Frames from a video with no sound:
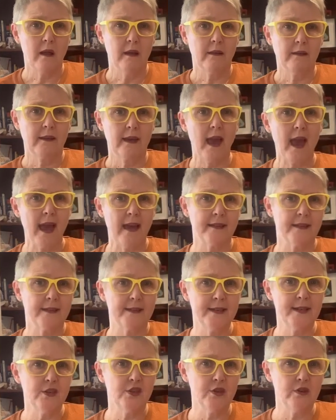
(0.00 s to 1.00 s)
Kath,
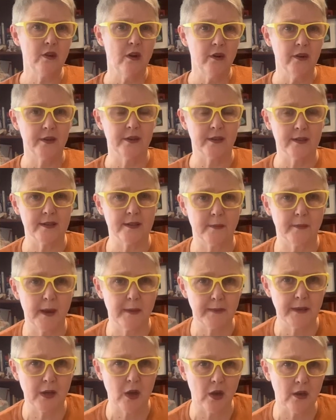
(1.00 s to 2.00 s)
did you know that there's a
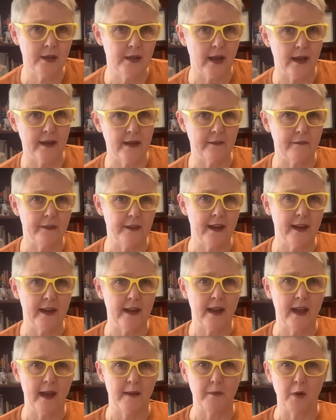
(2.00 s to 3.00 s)
public holiday in
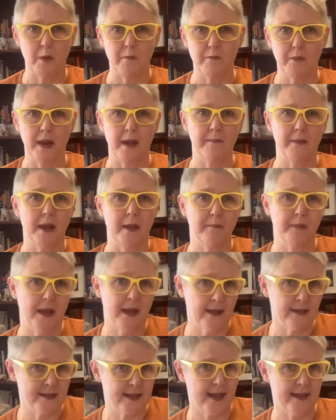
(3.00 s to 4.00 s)
Vietnam on blah, blah,
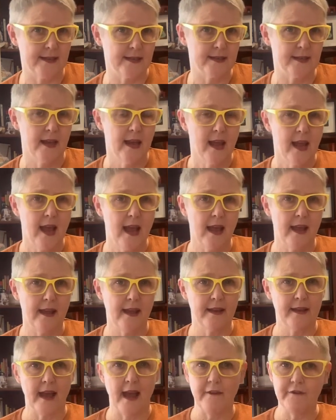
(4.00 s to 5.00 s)
blah date?
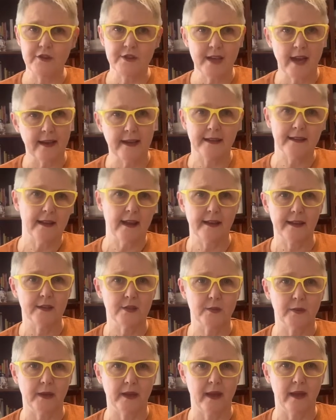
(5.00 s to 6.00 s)
And have you taken that
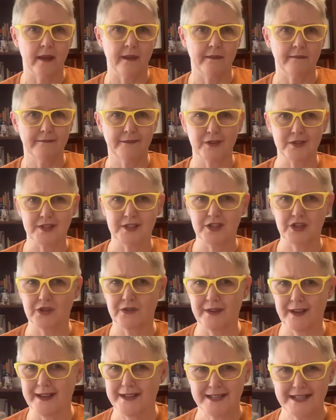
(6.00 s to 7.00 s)
into account? Because the short
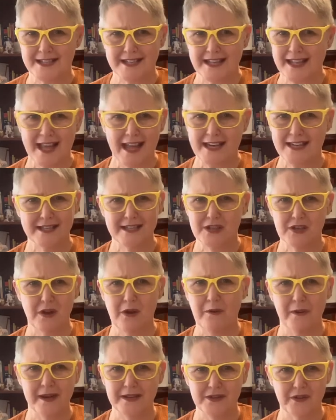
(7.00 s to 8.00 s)
answer to that is no,
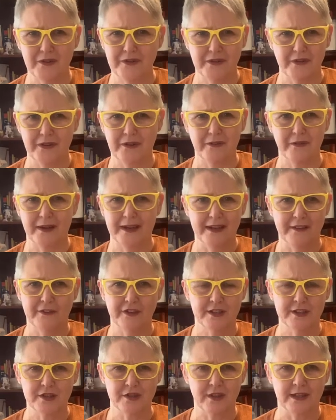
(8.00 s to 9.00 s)
I don't know. I live in
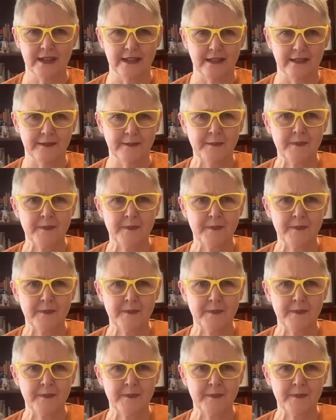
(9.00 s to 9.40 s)
Australia.